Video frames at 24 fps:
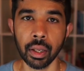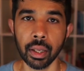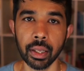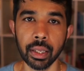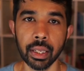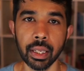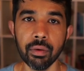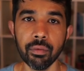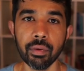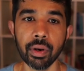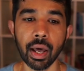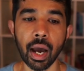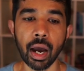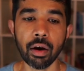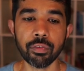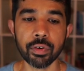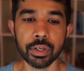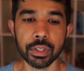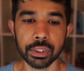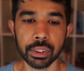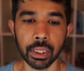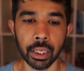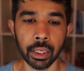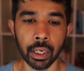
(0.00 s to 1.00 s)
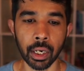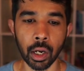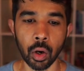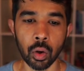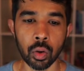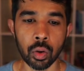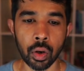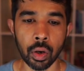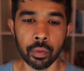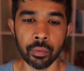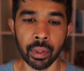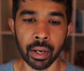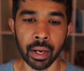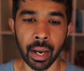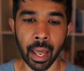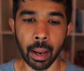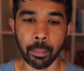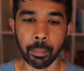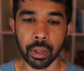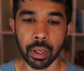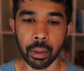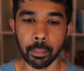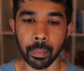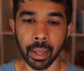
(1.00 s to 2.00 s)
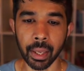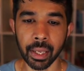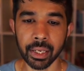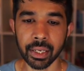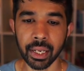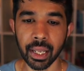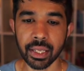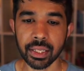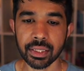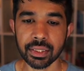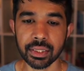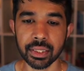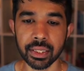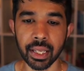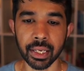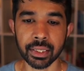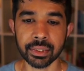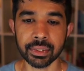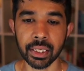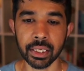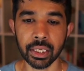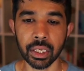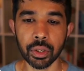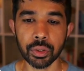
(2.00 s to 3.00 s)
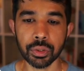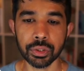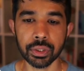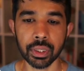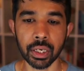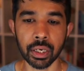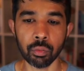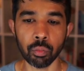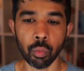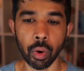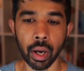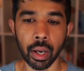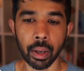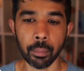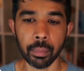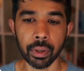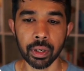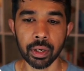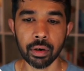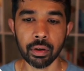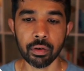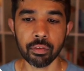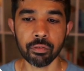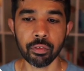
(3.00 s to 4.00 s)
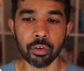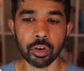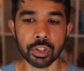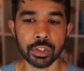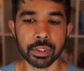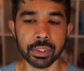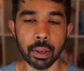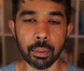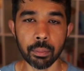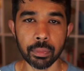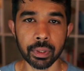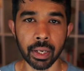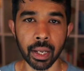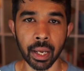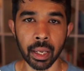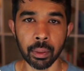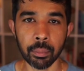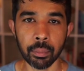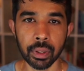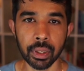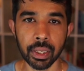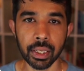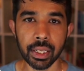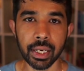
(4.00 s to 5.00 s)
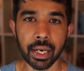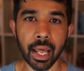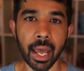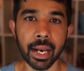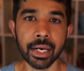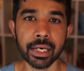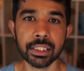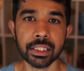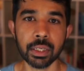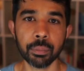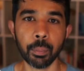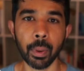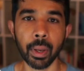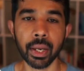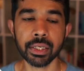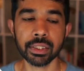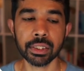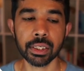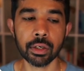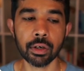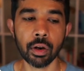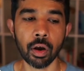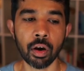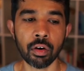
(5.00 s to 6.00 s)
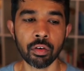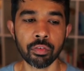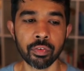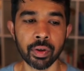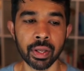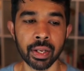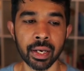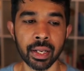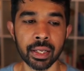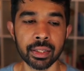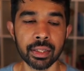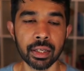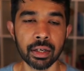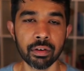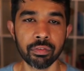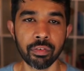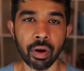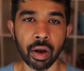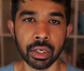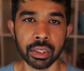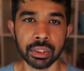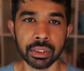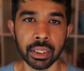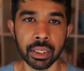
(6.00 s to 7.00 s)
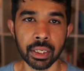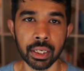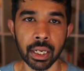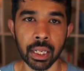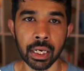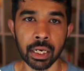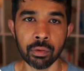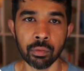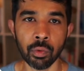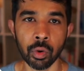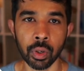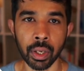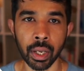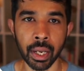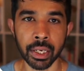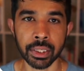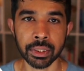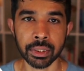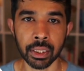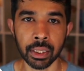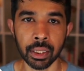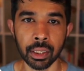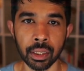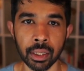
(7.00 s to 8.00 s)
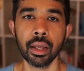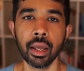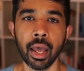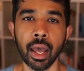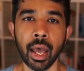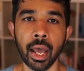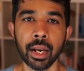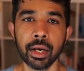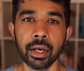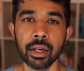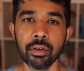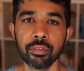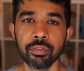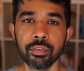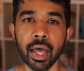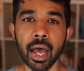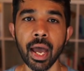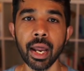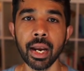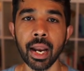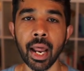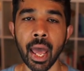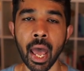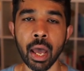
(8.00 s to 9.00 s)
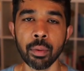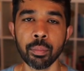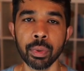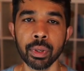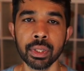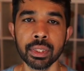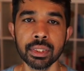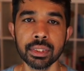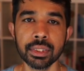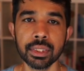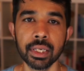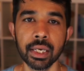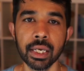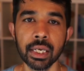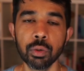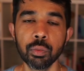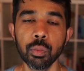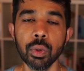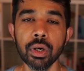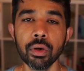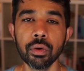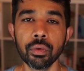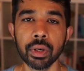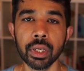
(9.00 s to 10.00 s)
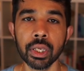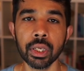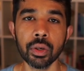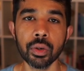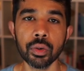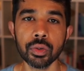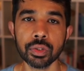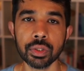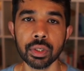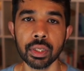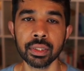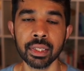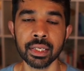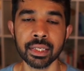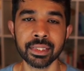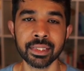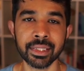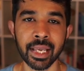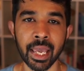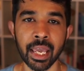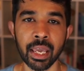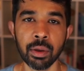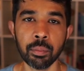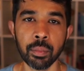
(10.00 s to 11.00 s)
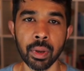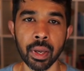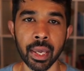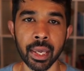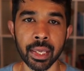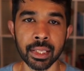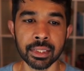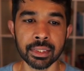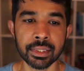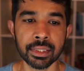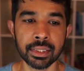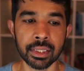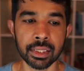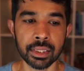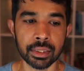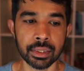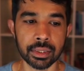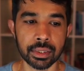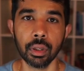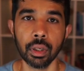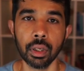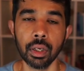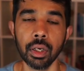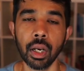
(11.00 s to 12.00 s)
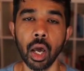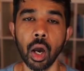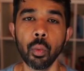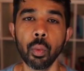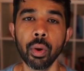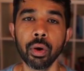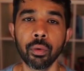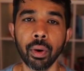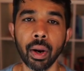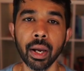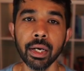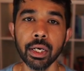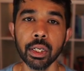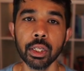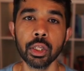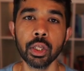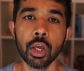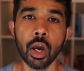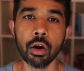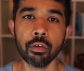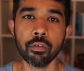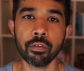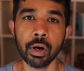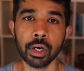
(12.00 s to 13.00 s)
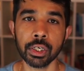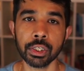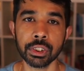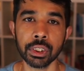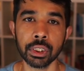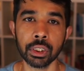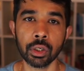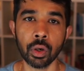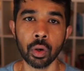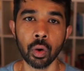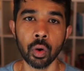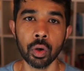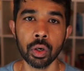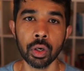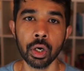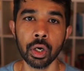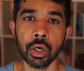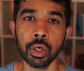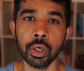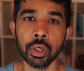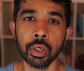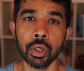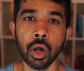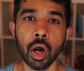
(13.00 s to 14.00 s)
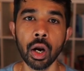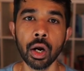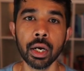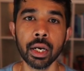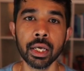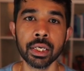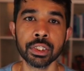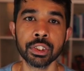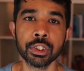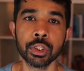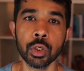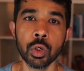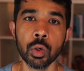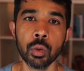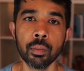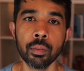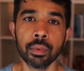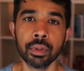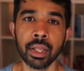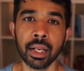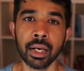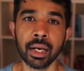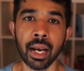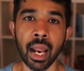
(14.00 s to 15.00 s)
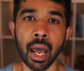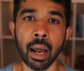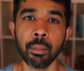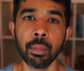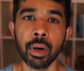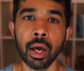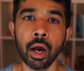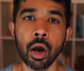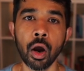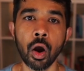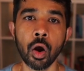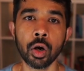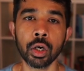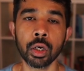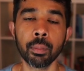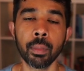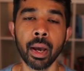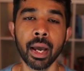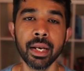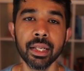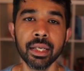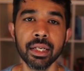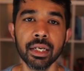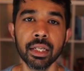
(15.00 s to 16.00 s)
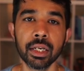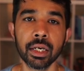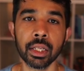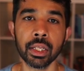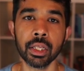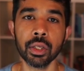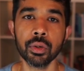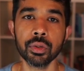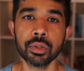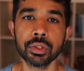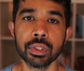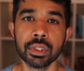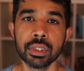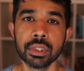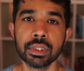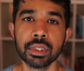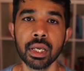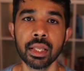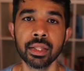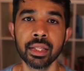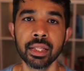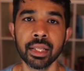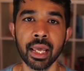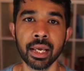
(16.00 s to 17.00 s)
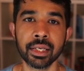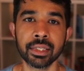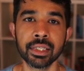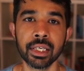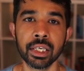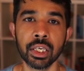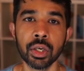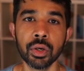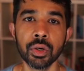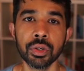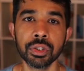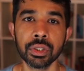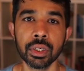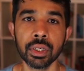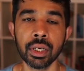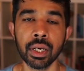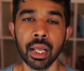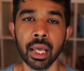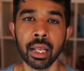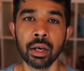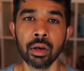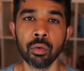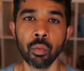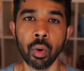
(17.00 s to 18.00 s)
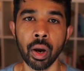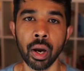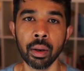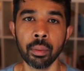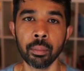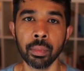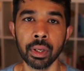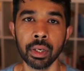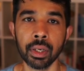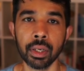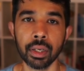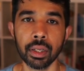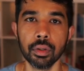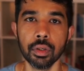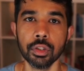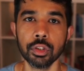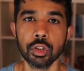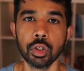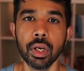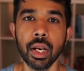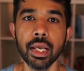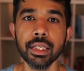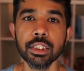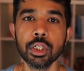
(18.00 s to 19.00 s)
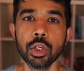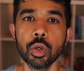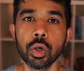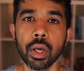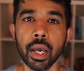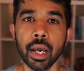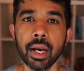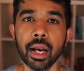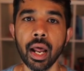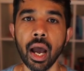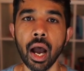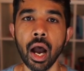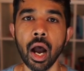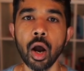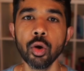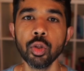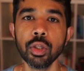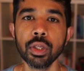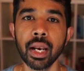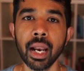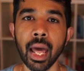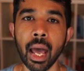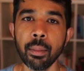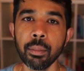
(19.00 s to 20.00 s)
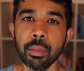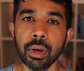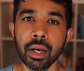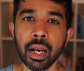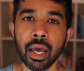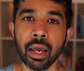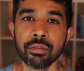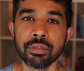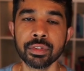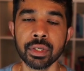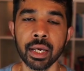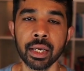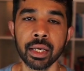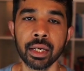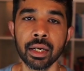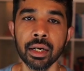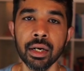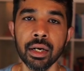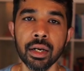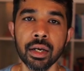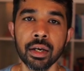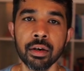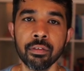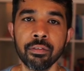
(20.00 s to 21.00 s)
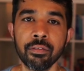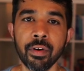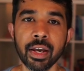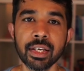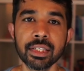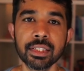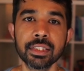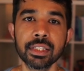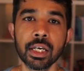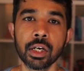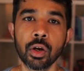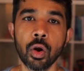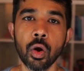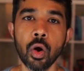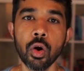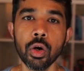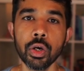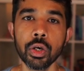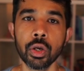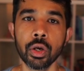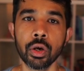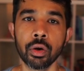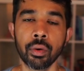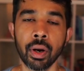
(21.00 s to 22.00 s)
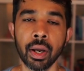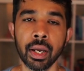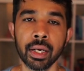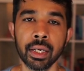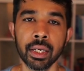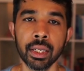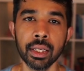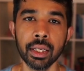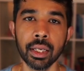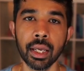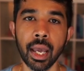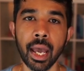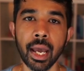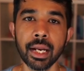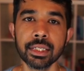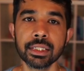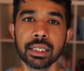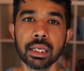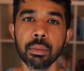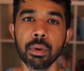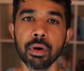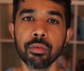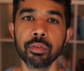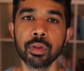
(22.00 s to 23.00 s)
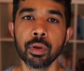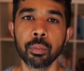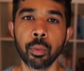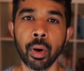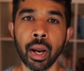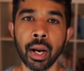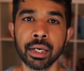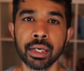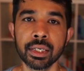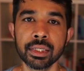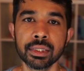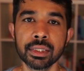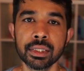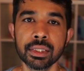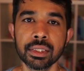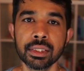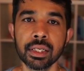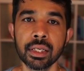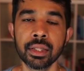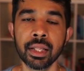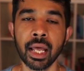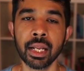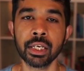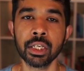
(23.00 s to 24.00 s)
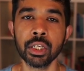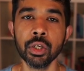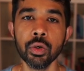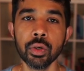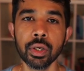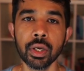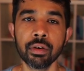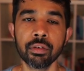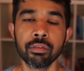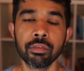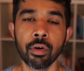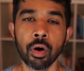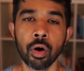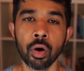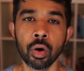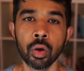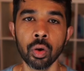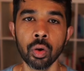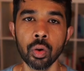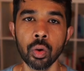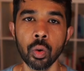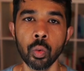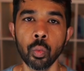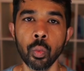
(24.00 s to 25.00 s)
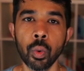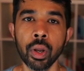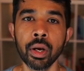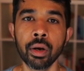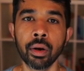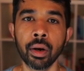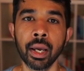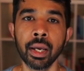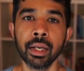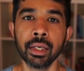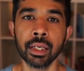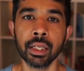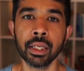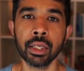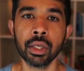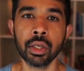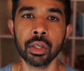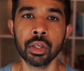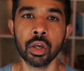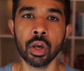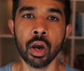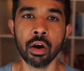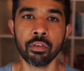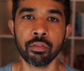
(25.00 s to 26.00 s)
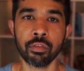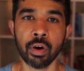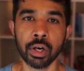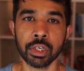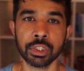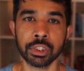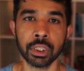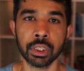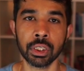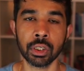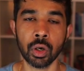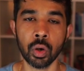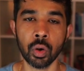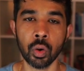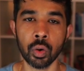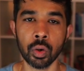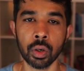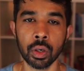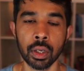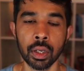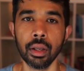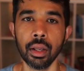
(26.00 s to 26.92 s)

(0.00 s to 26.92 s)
Even after shutdown, the Lambda maintains the execution environment for some time in anticipation of another function invocation. And if that happens, it will reuse the same instance. Now, when writing your function code, do not assume that Lambda automatically reuses the execution environment. So let's look at how the Lambda lifecycle affects the code you're writing and some of the practices that you can follow when writing your function code.